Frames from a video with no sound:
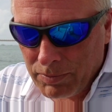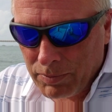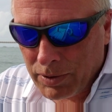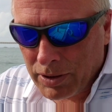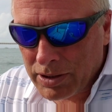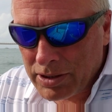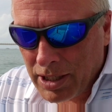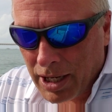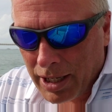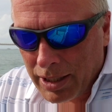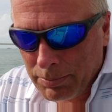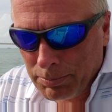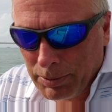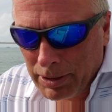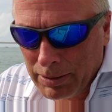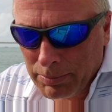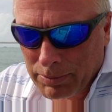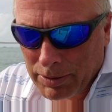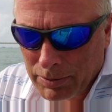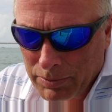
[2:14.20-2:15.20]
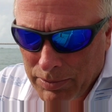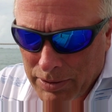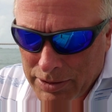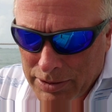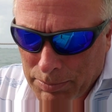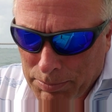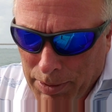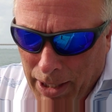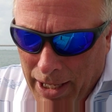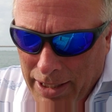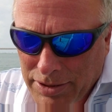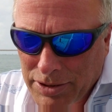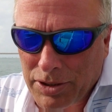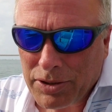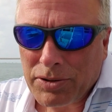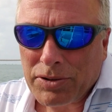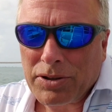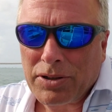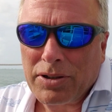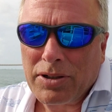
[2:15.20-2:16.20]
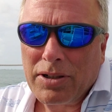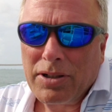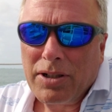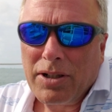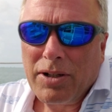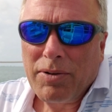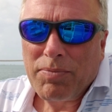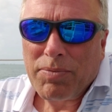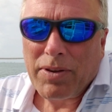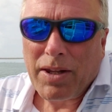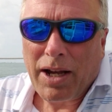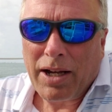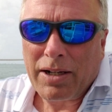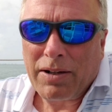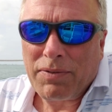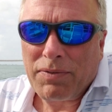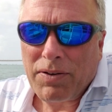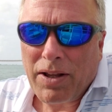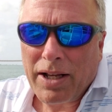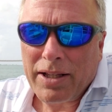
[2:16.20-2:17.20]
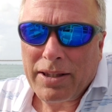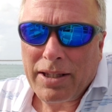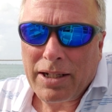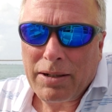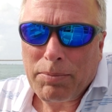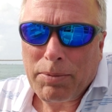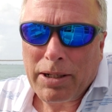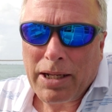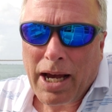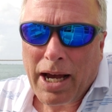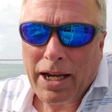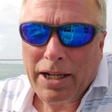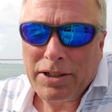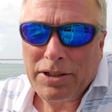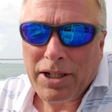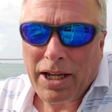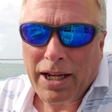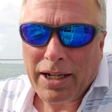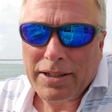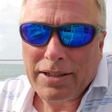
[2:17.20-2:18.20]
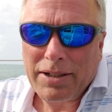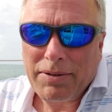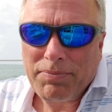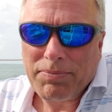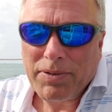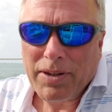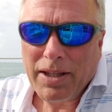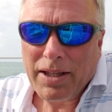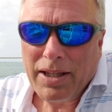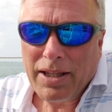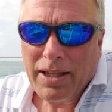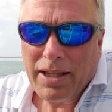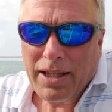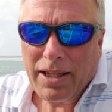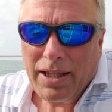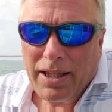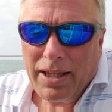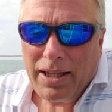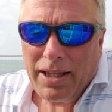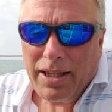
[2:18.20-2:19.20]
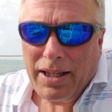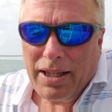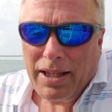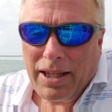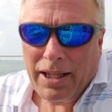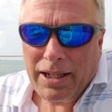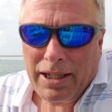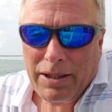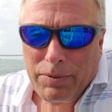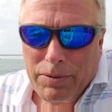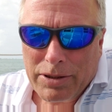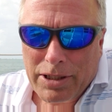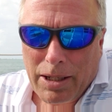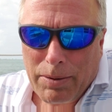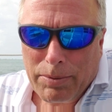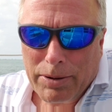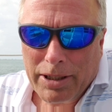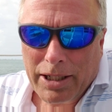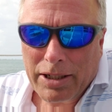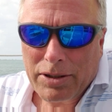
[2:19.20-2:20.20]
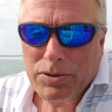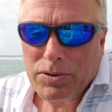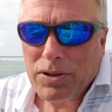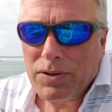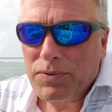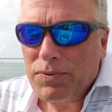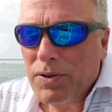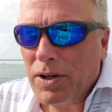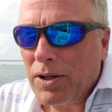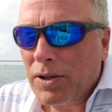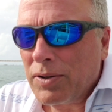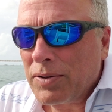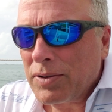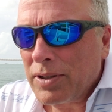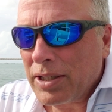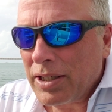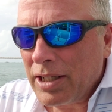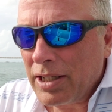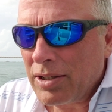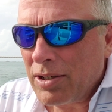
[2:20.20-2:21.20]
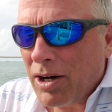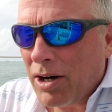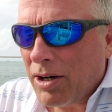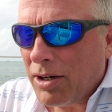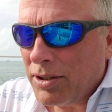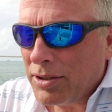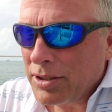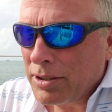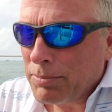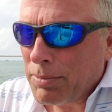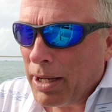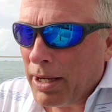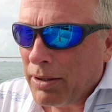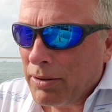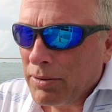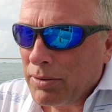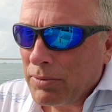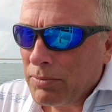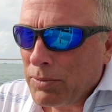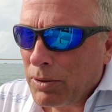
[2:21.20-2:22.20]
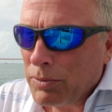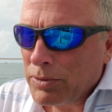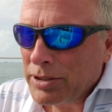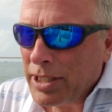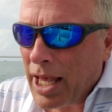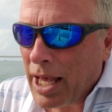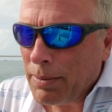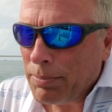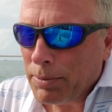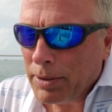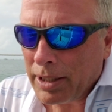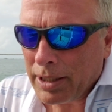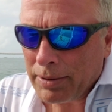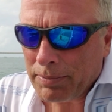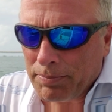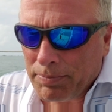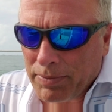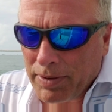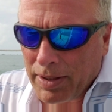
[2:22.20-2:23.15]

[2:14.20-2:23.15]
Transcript: where Todd Beamer was a passenger on a flight that had been hijacked. And he was able to get to a phone and he called about what was happening.